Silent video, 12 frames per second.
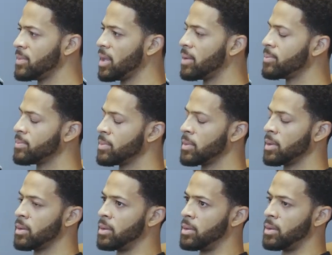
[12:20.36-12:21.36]
Yeah.
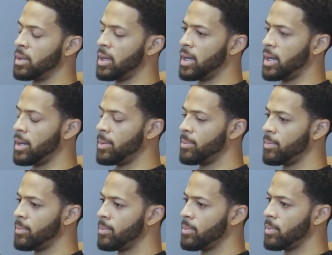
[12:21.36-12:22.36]
Yeah. Um,
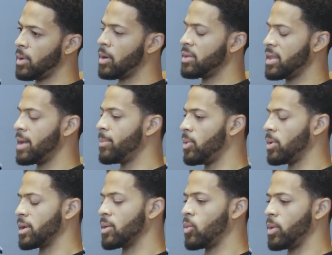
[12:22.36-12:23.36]
on that
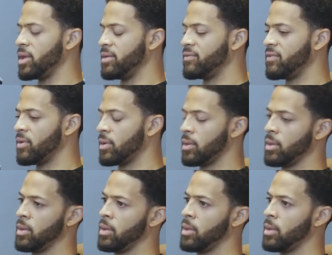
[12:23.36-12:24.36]
point, we've
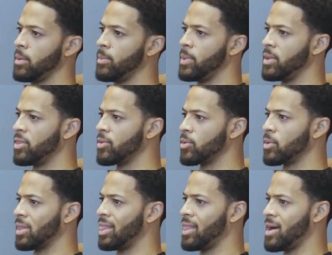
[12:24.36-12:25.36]
been through
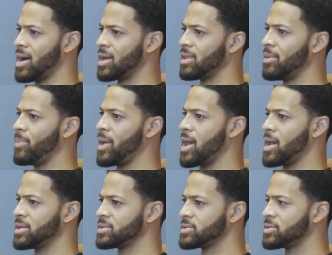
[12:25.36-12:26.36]
a lot in the
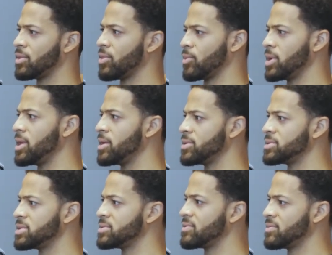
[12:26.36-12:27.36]
past three
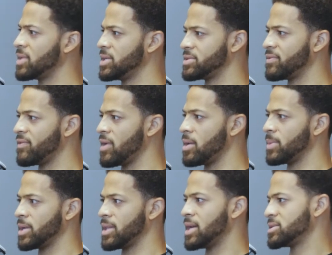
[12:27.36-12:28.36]
years as a as a
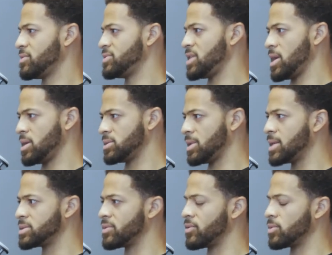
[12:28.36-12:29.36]
family. Lots of change,
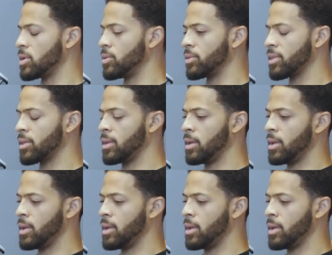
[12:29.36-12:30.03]
lots of growth,